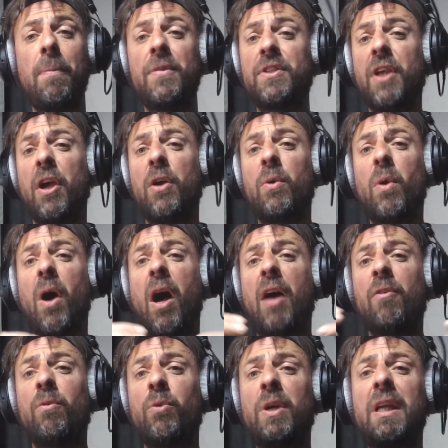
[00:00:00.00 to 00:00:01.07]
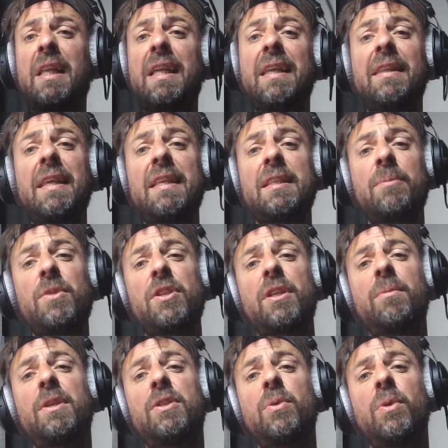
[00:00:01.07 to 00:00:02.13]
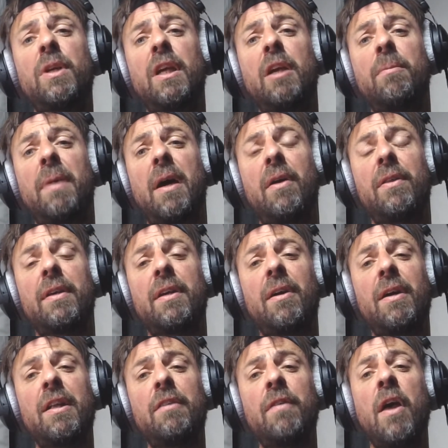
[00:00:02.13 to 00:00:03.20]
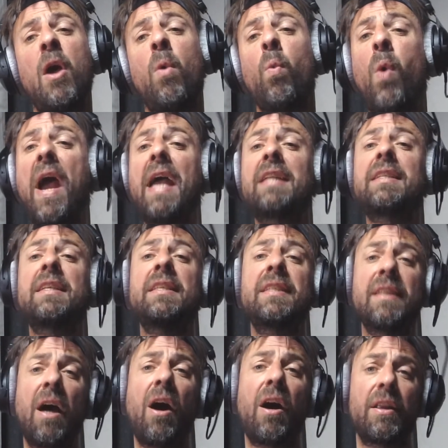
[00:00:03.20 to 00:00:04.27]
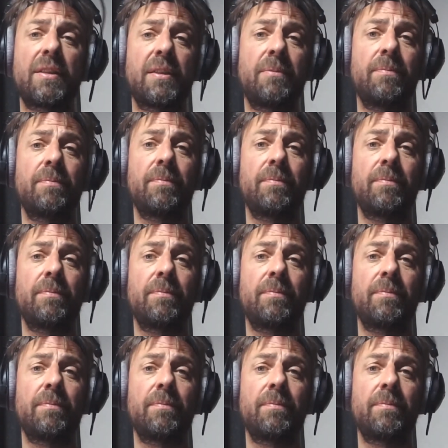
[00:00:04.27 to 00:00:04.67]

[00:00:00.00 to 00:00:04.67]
So really in this, I'm just going to be talking about the kind of where to start